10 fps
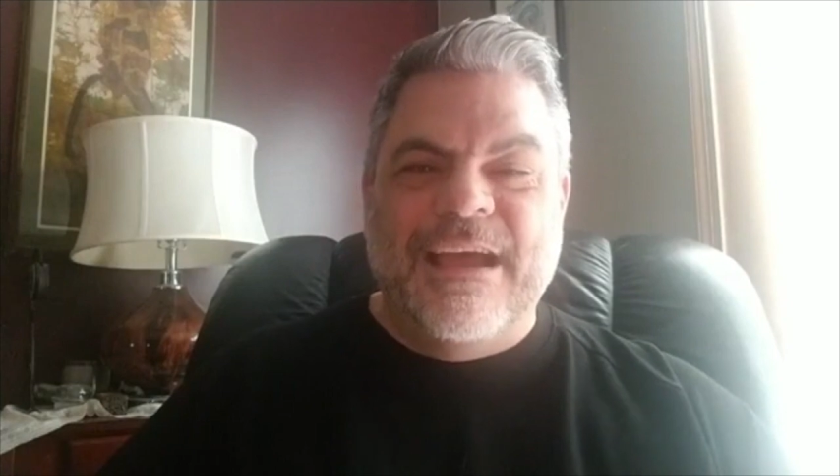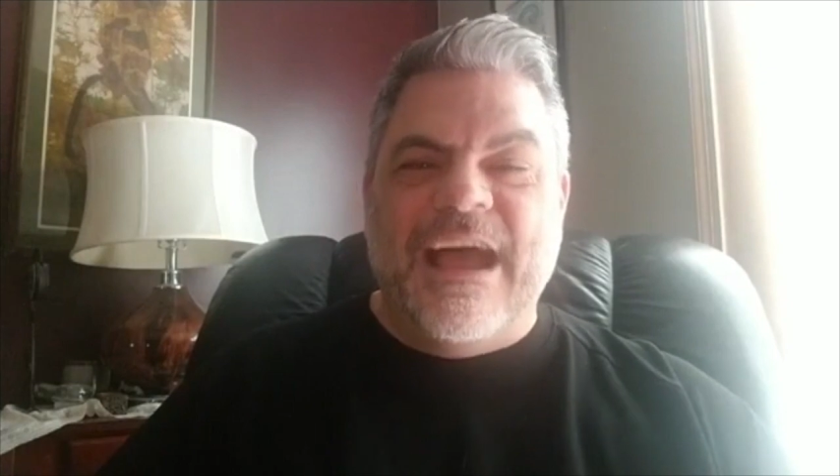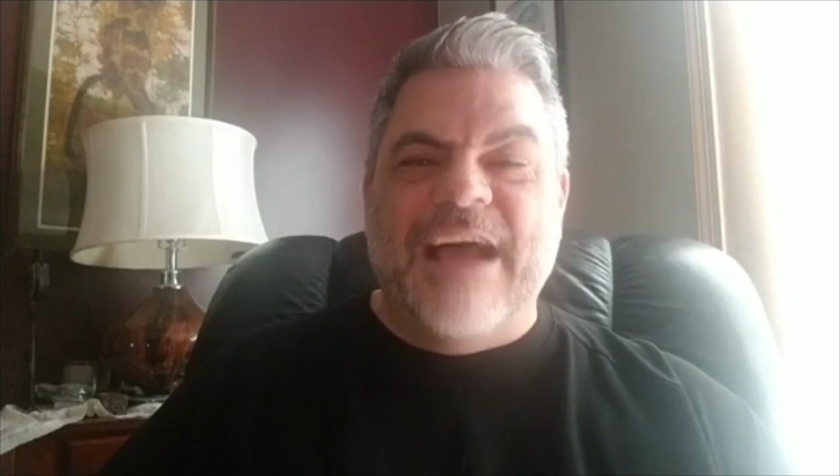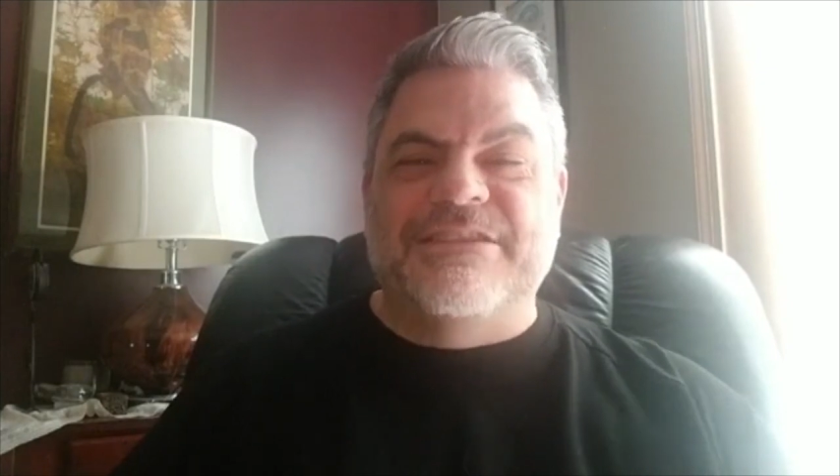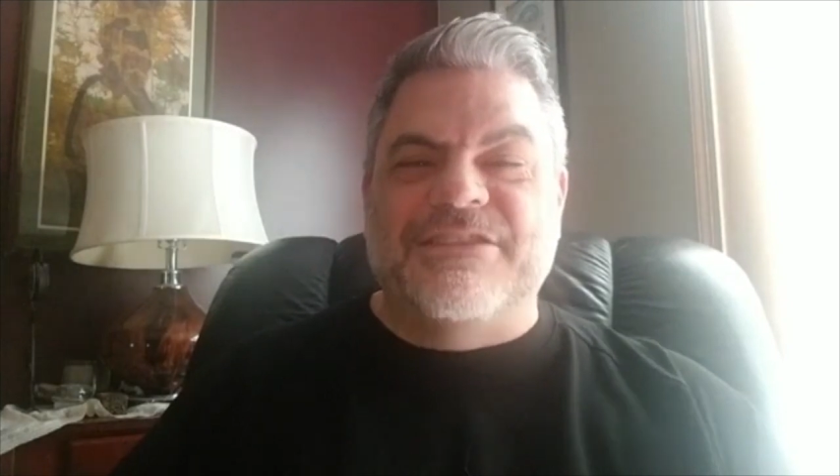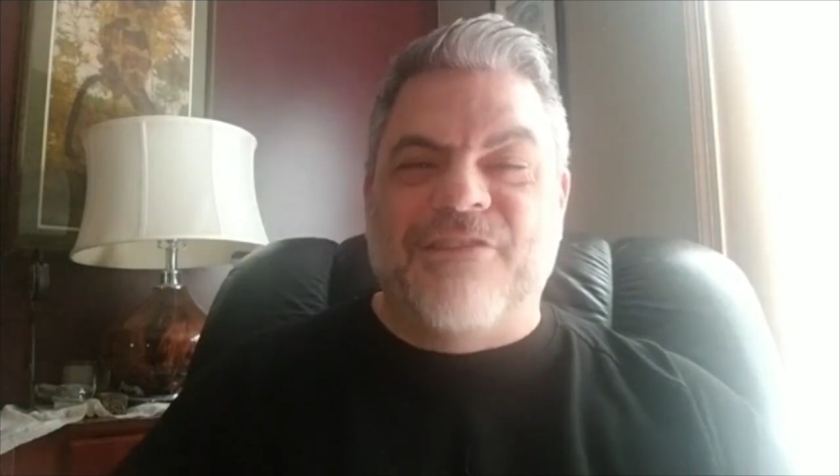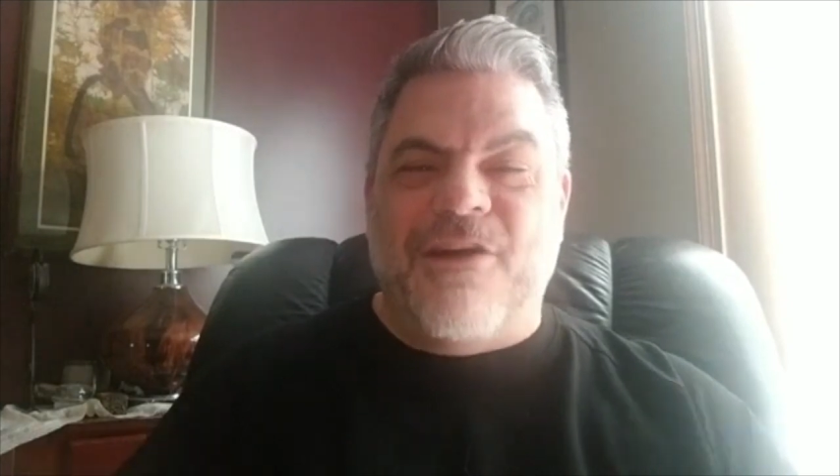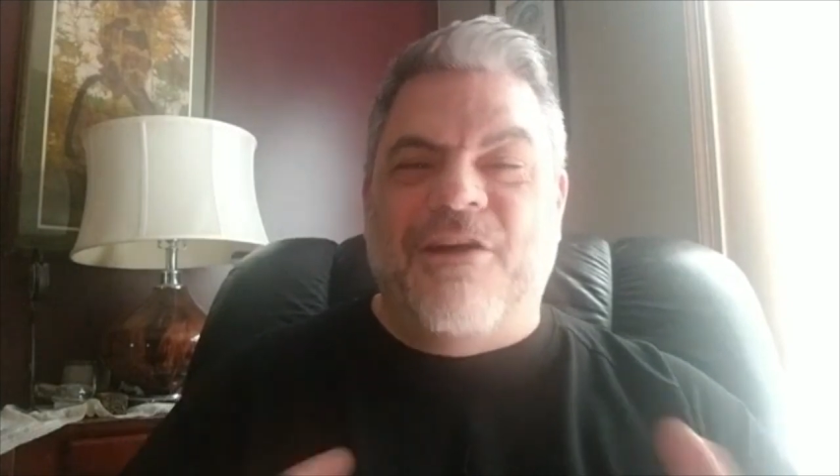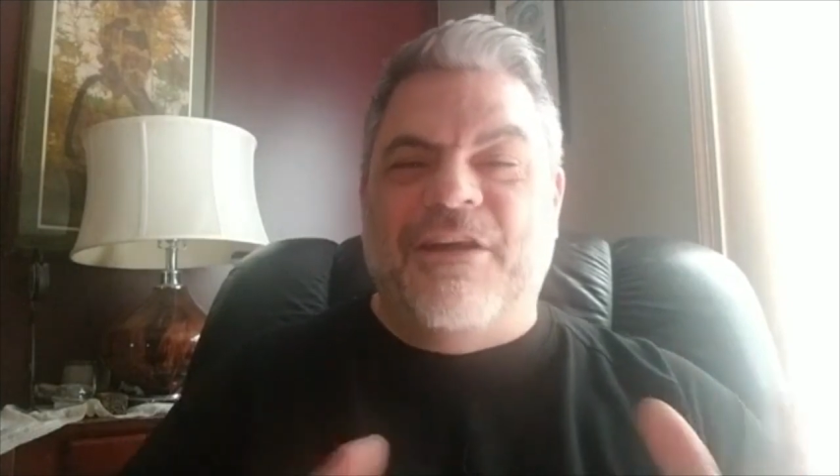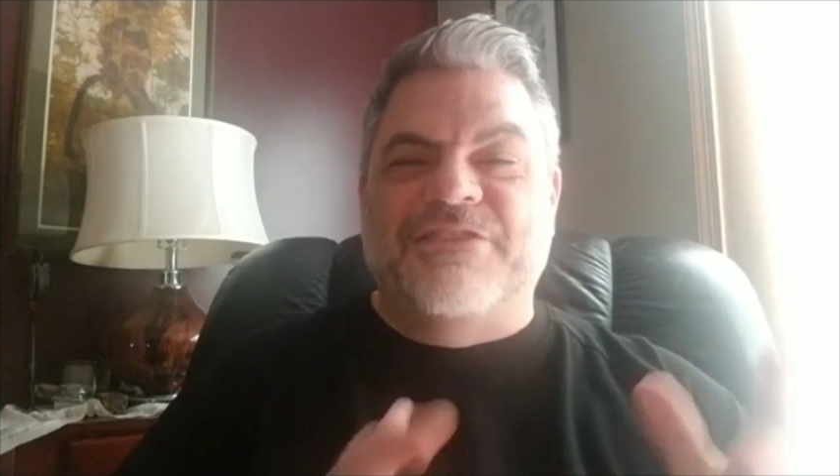As
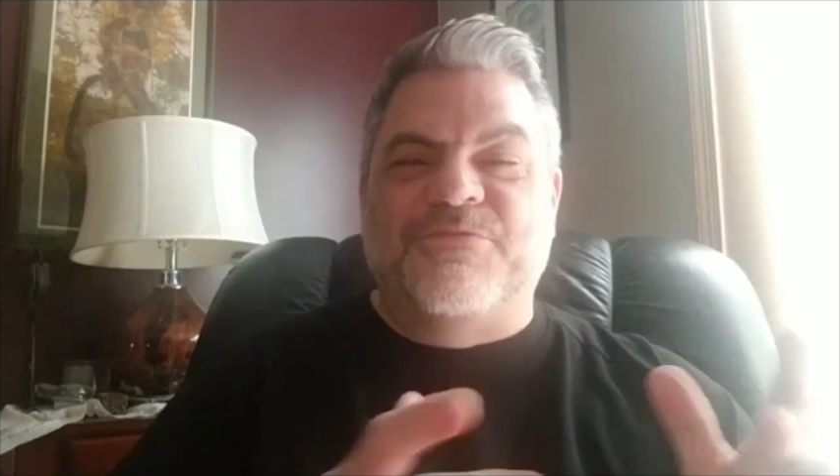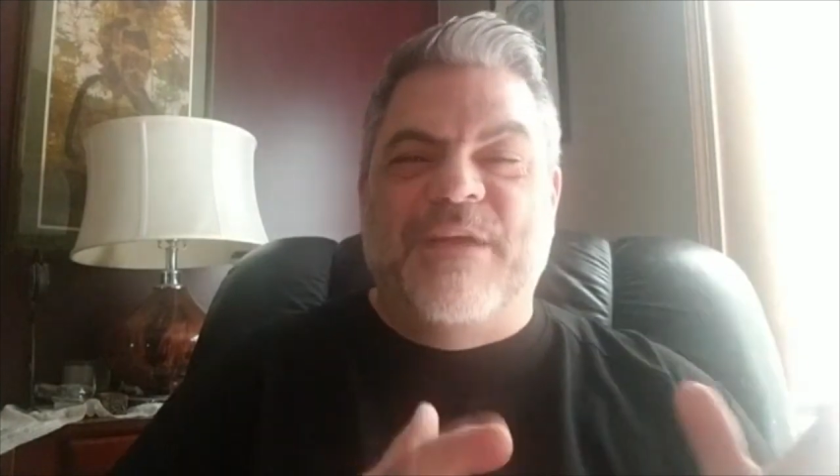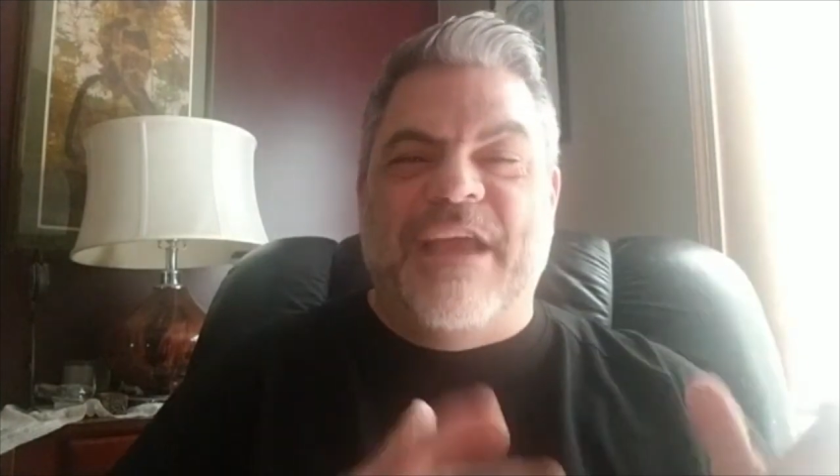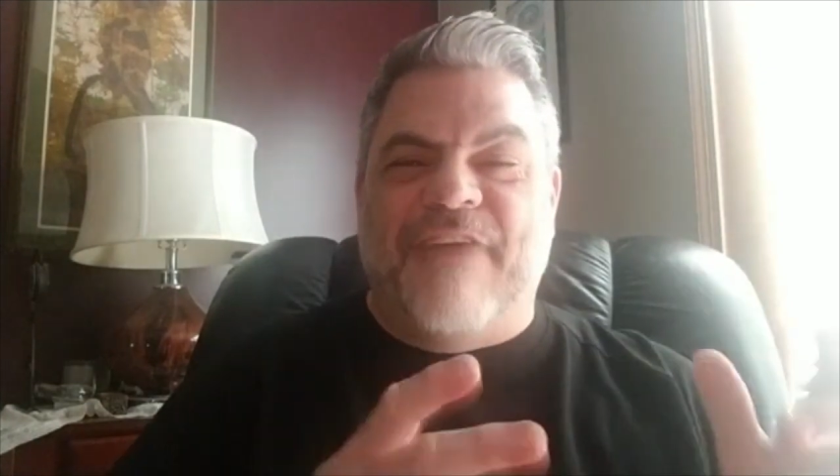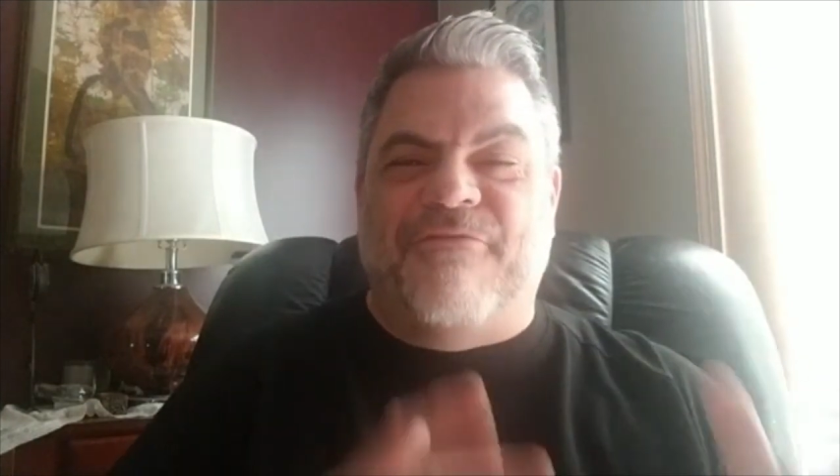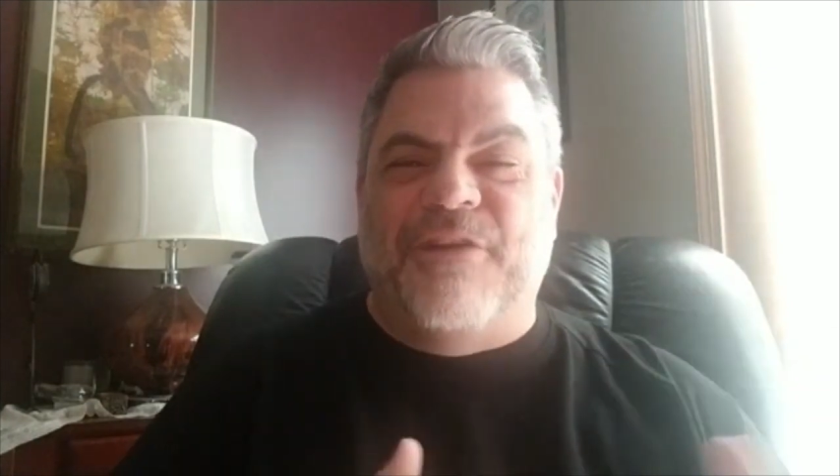long as we have